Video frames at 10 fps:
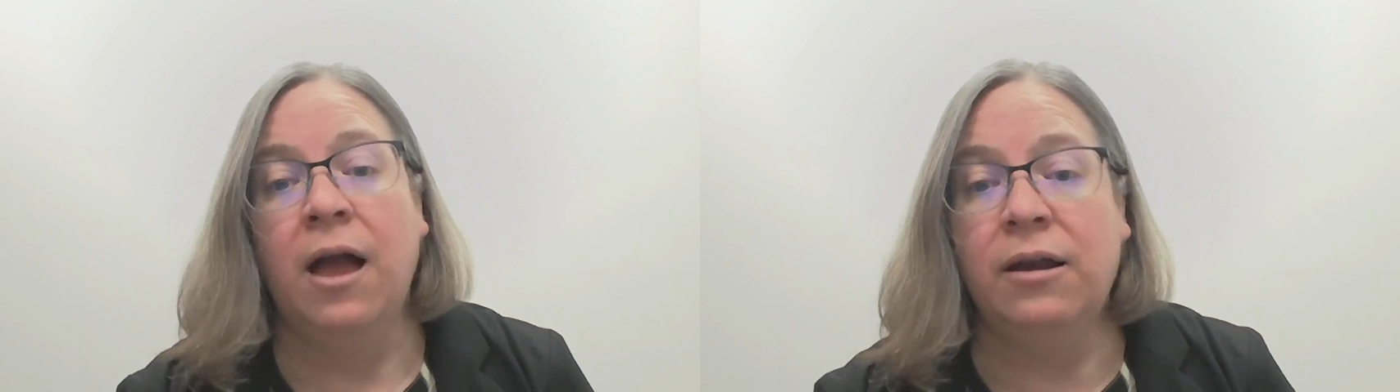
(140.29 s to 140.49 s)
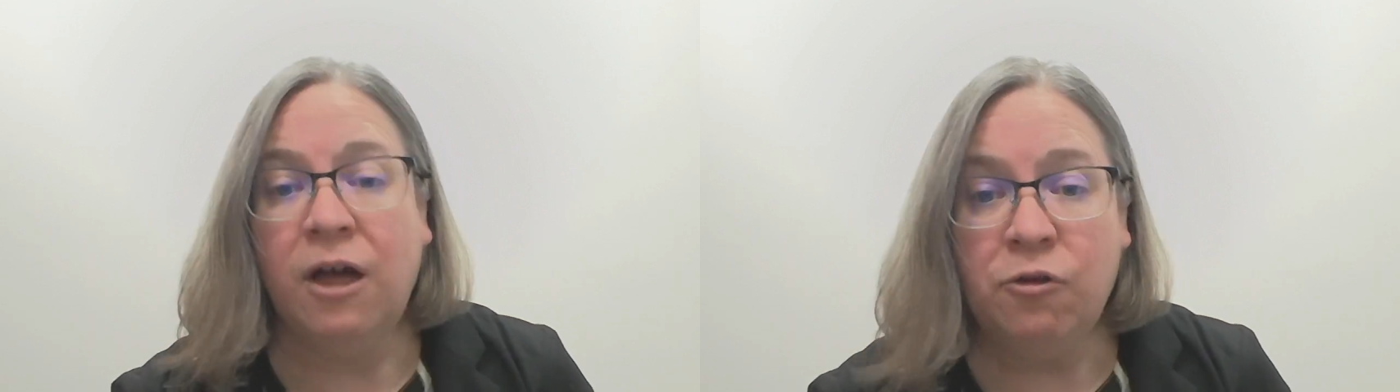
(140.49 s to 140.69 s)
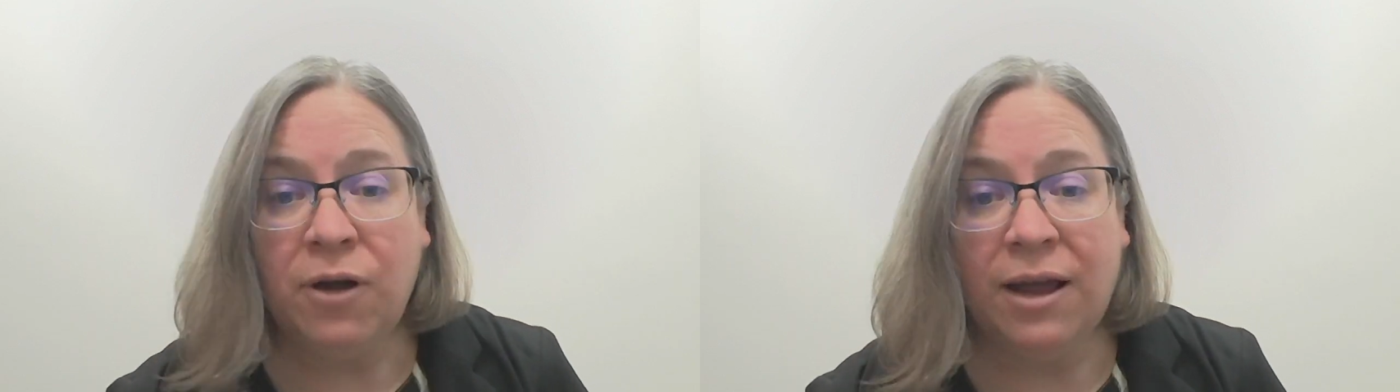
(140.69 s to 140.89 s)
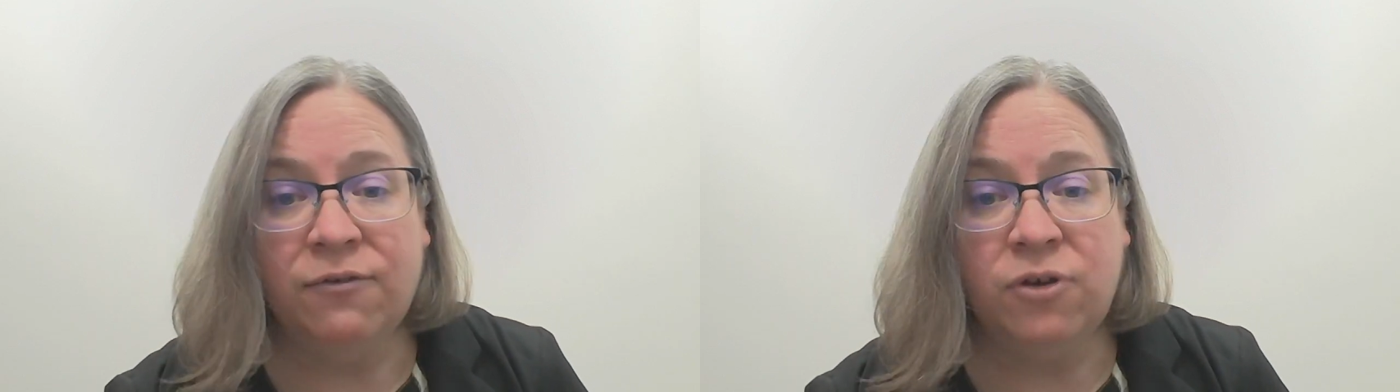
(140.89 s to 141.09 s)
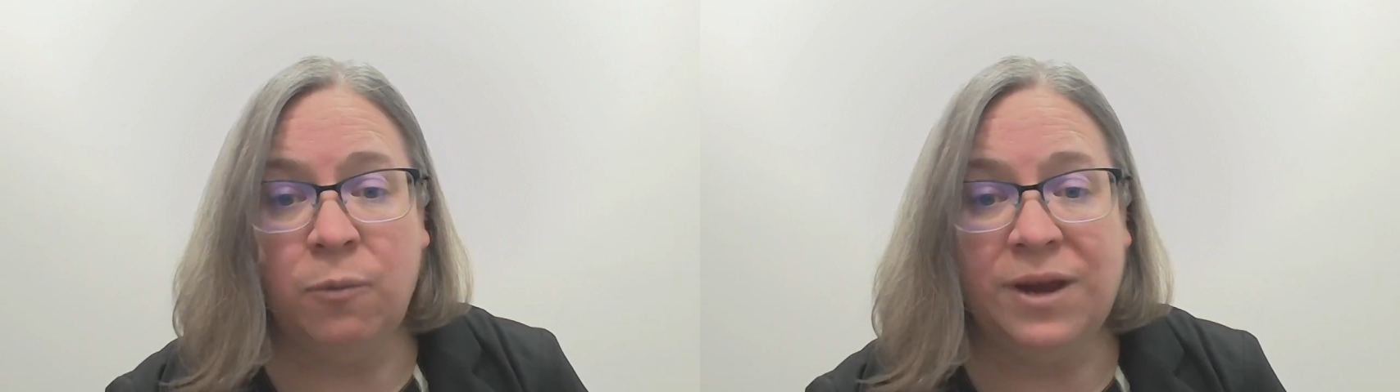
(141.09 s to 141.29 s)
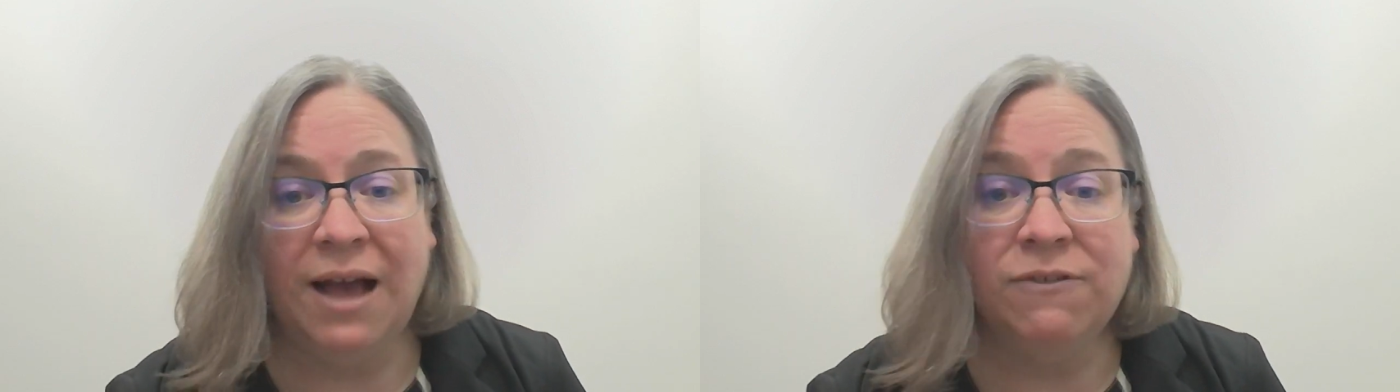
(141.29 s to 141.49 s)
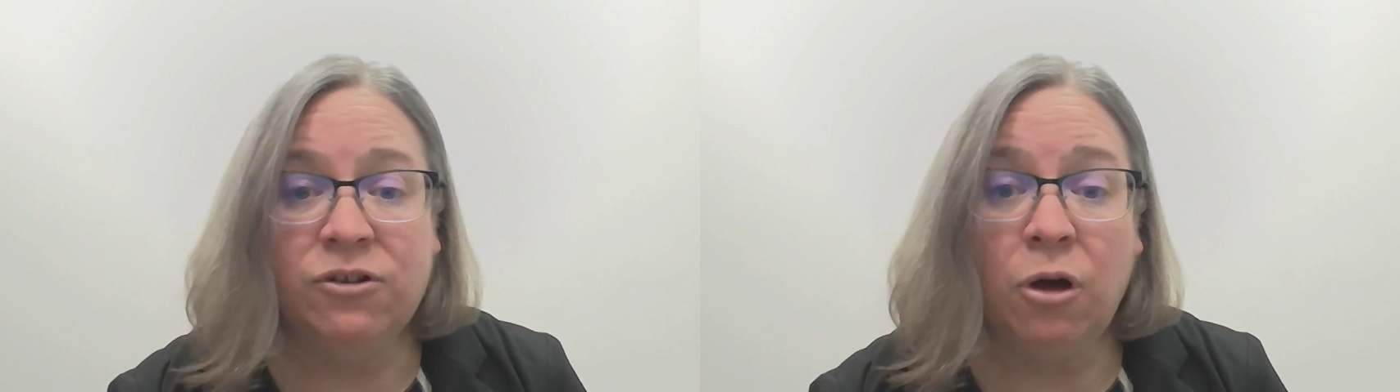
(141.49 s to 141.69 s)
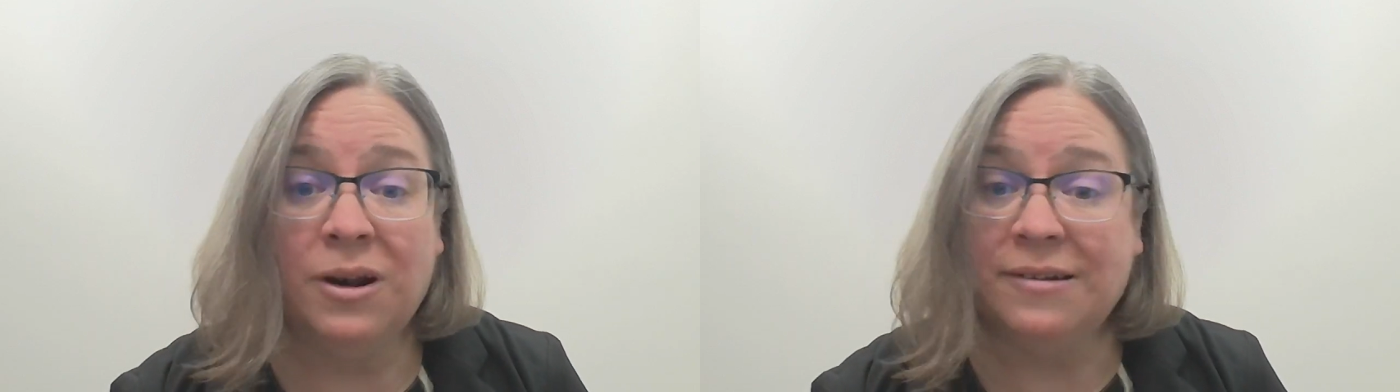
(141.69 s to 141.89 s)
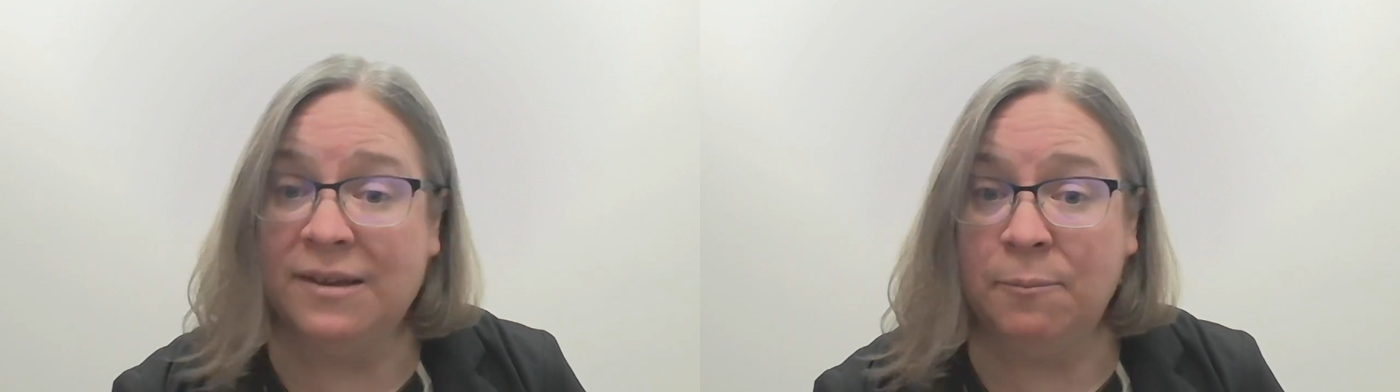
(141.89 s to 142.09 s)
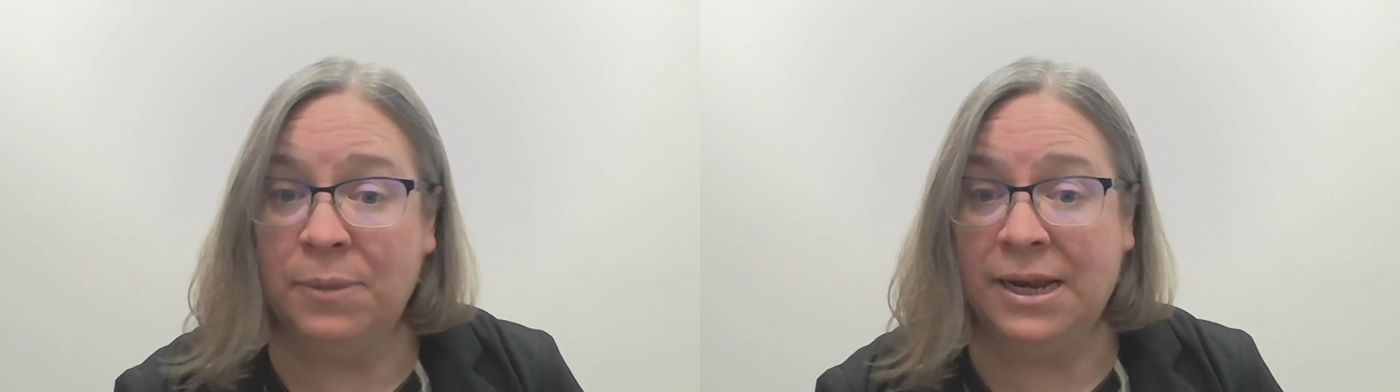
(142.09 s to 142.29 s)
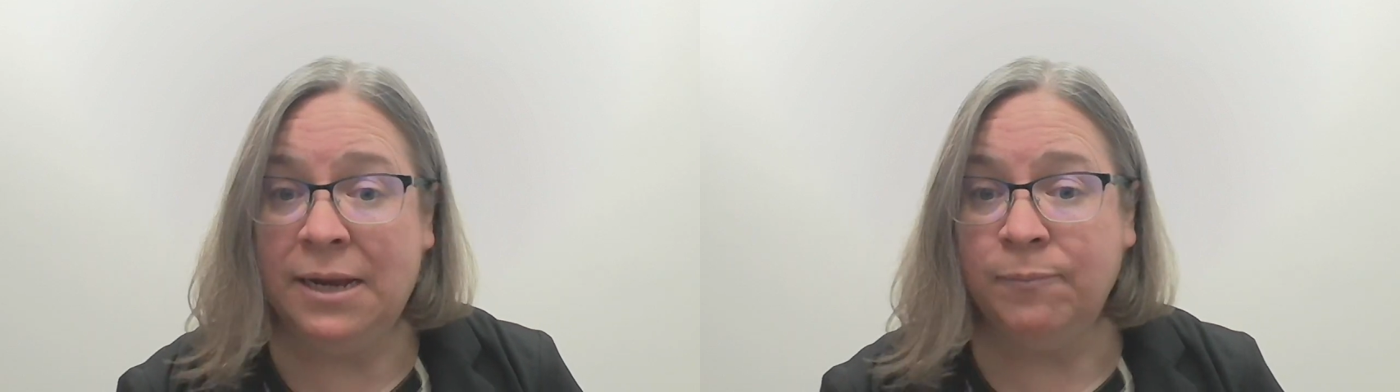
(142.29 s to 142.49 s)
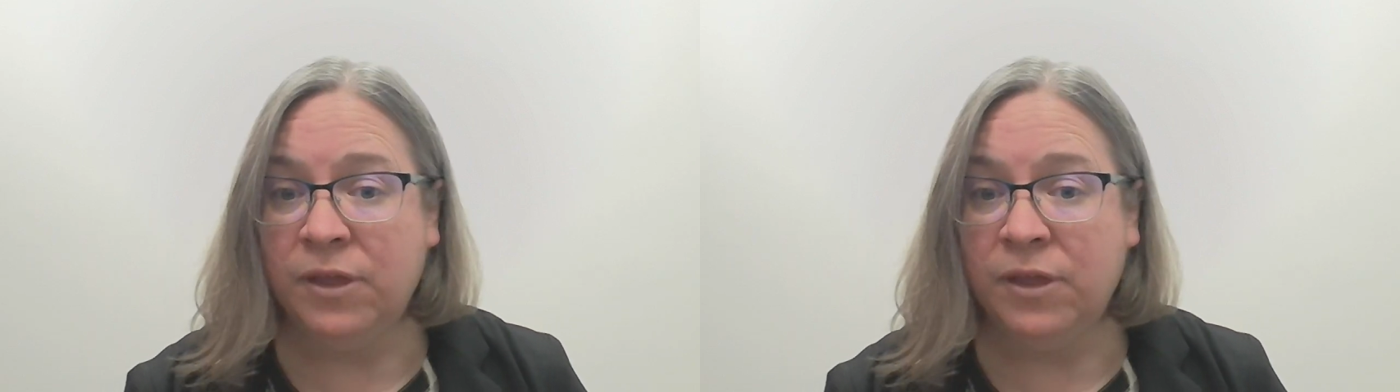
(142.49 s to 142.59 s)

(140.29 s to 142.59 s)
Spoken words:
Another kind of drum we have is called a timpani.